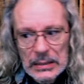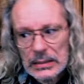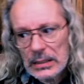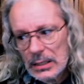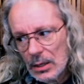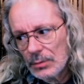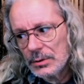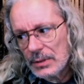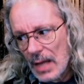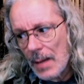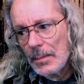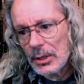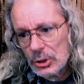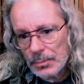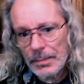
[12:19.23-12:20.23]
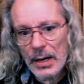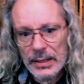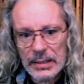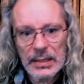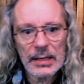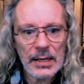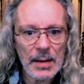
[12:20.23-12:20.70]
you know, there's not much
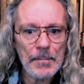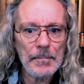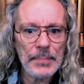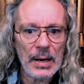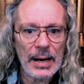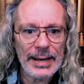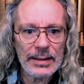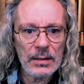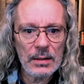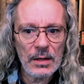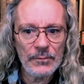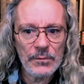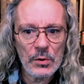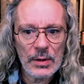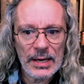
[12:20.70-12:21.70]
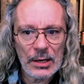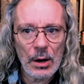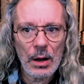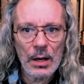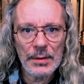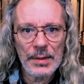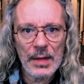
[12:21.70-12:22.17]
money in it, but if you hit
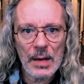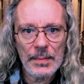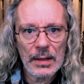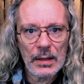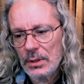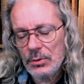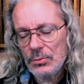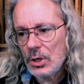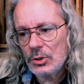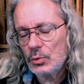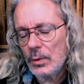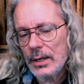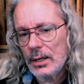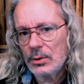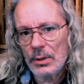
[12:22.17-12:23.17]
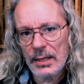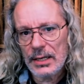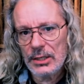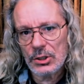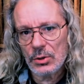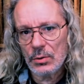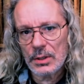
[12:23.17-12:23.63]
all of them, it, who knows what it could
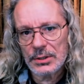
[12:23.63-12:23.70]
lead to?